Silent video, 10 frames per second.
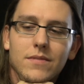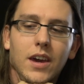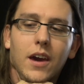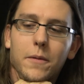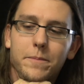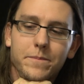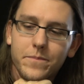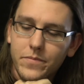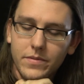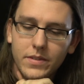yeah.
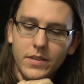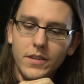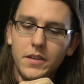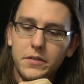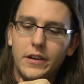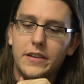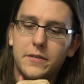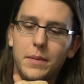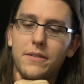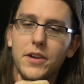So
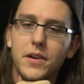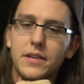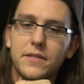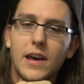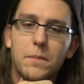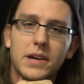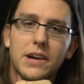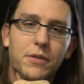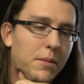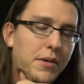that's my video on this topic.
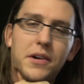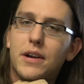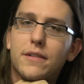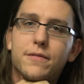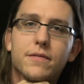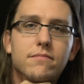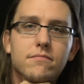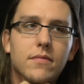I've rambled enough.